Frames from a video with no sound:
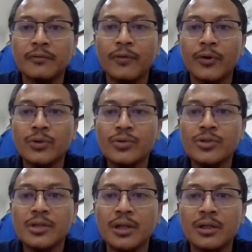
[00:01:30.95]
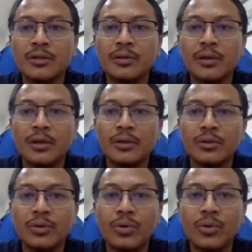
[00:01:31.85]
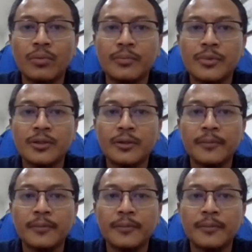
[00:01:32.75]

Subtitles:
for use in your homes.